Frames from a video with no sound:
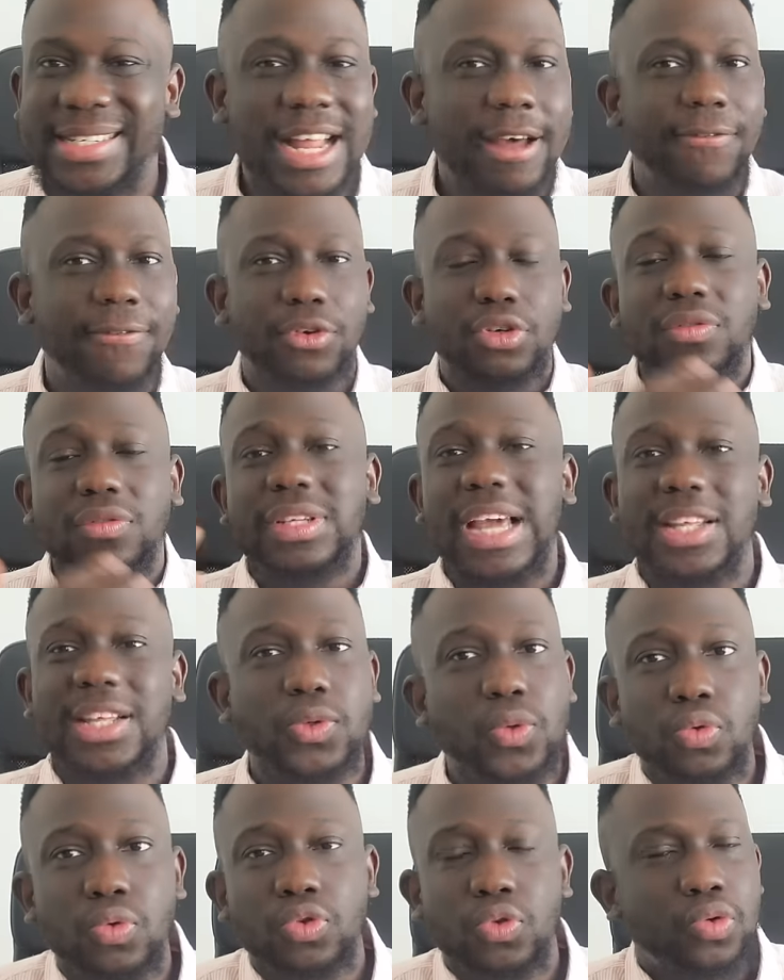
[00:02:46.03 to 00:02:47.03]
Now, for those
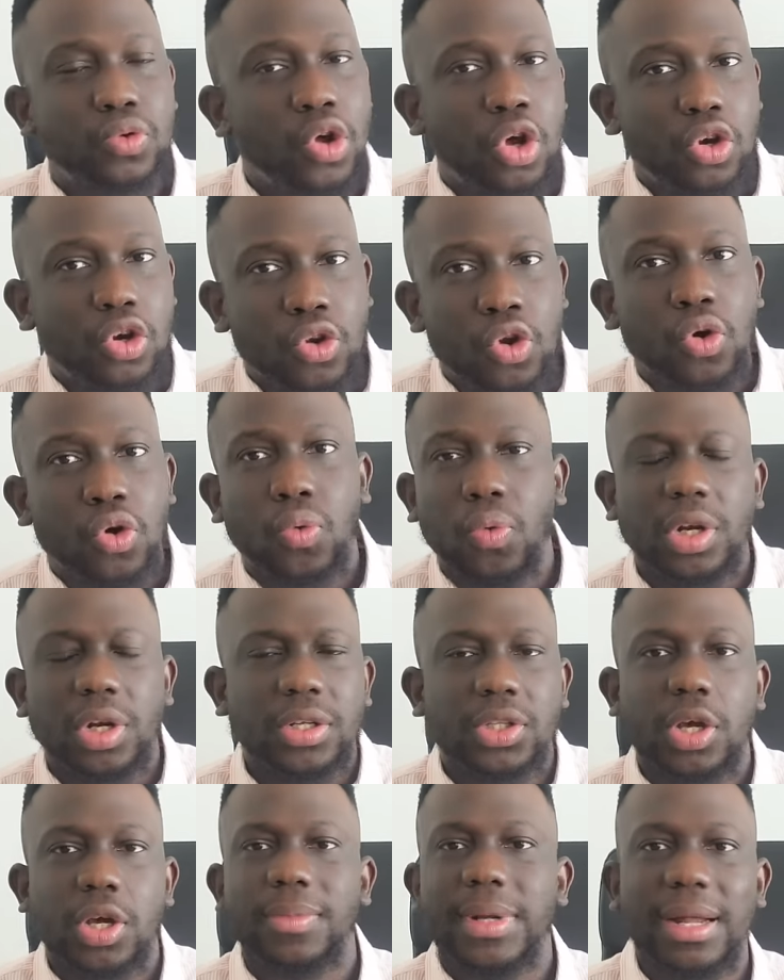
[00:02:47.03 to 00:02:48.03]
guys who do not know what
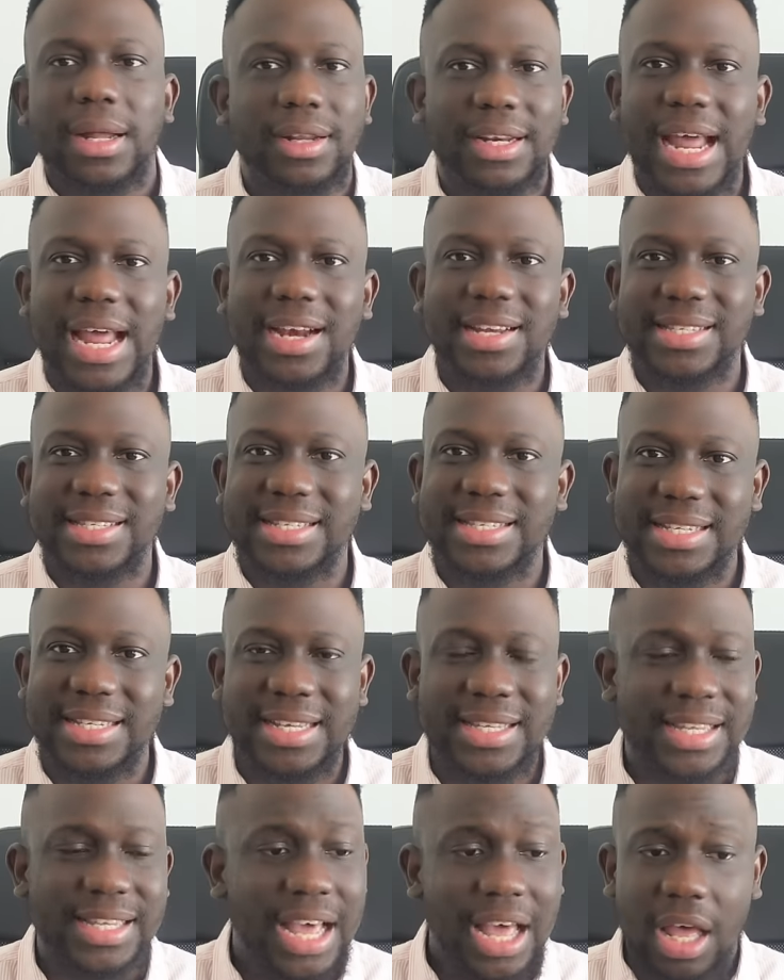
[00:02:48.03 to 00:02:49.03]
the top-down analysis
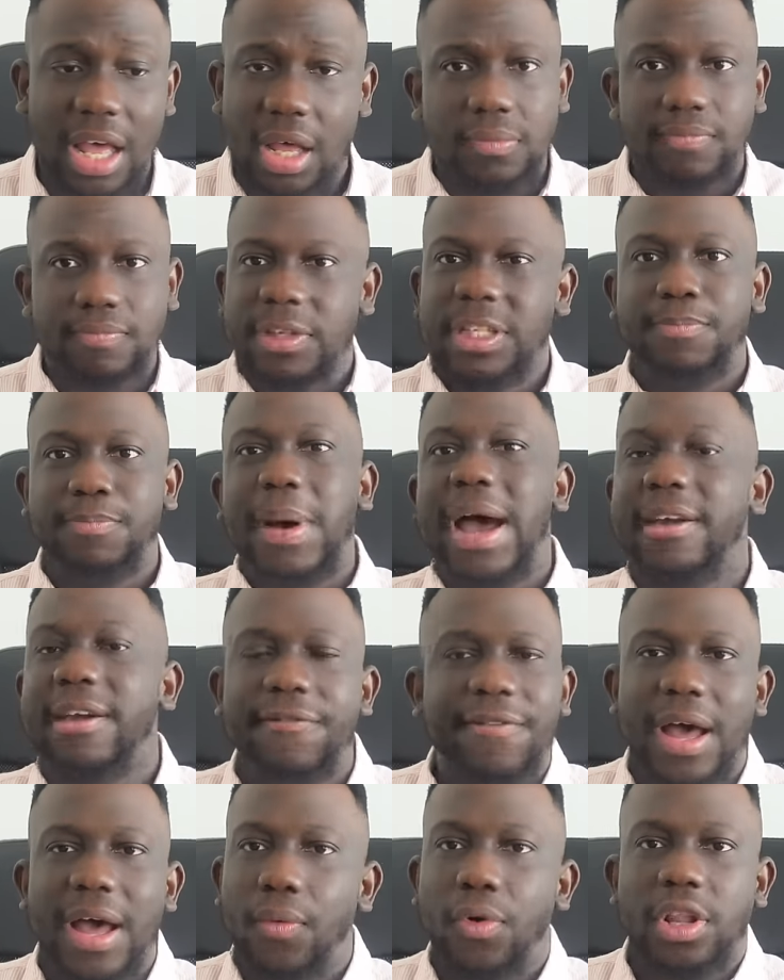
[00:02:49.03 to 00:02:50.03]
is, it's by
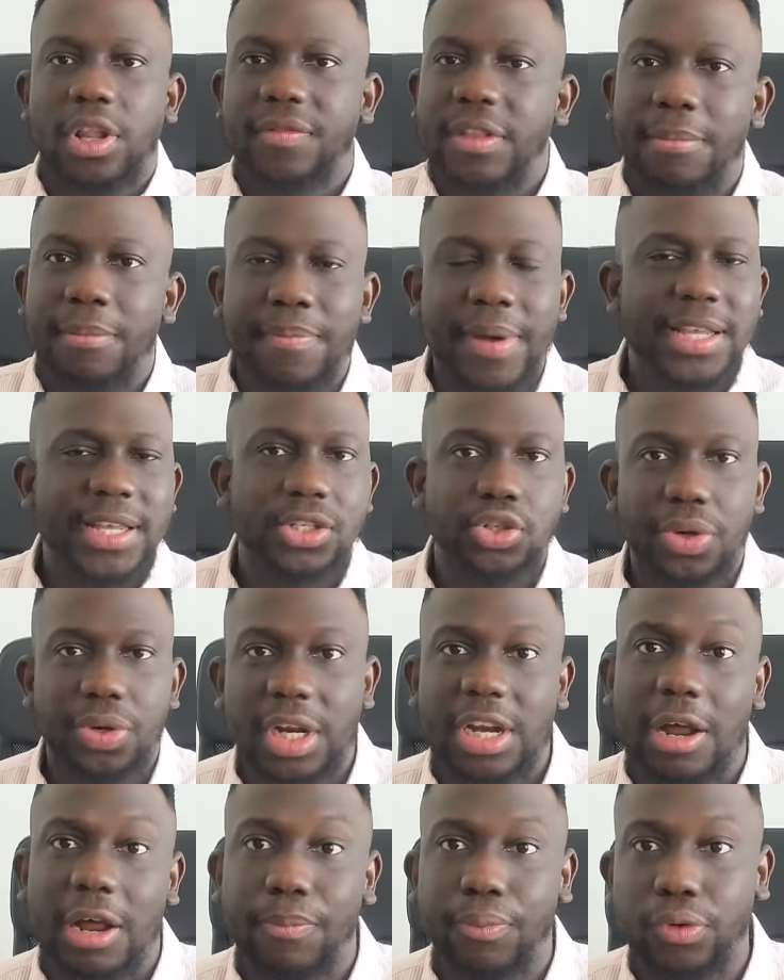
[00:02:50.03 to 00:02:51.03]
far one of the best
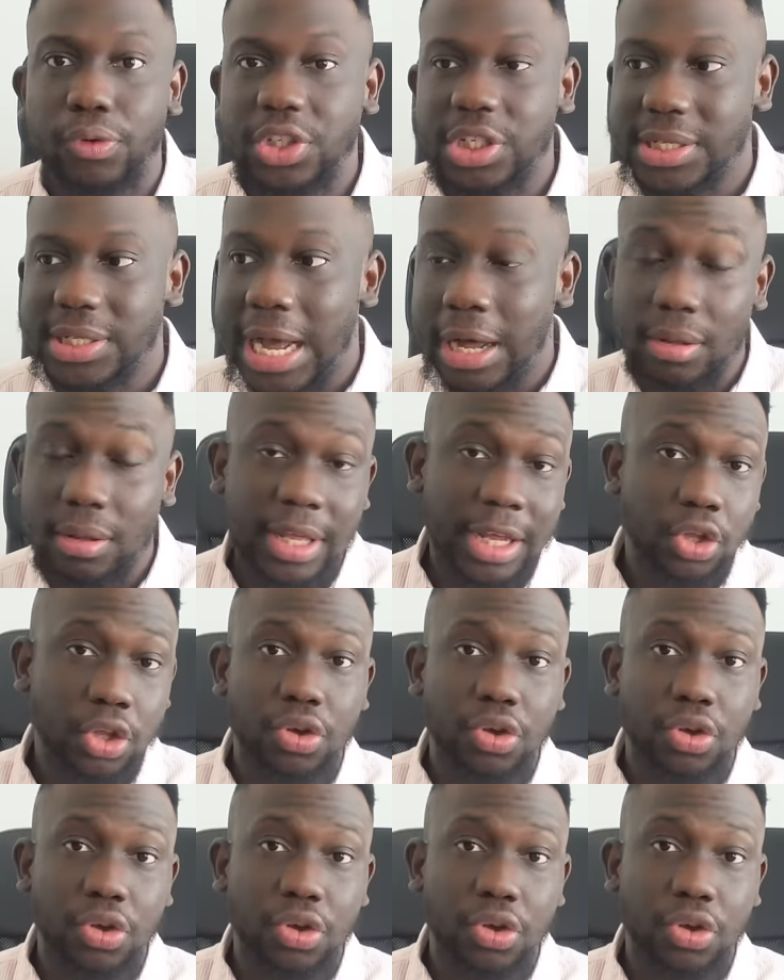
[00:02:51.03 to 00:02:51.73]
trading approaches out there.